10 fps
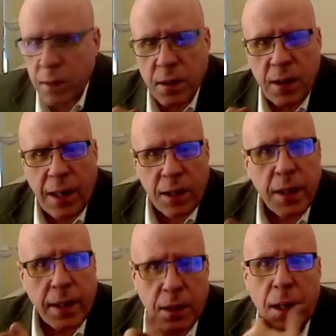kind of
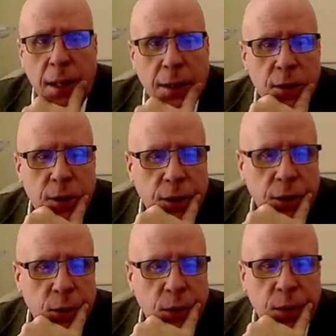connect the dots and
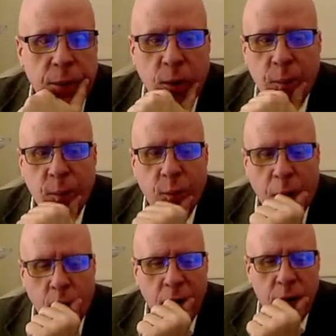draw it, but I
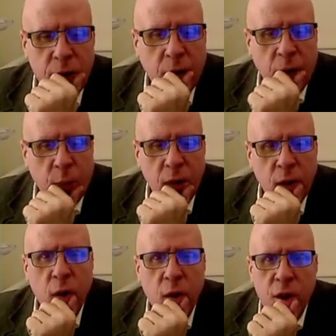want to
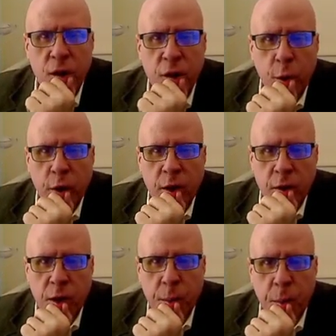caution you against
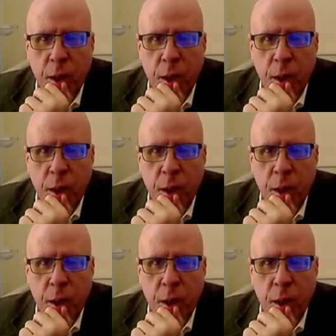something.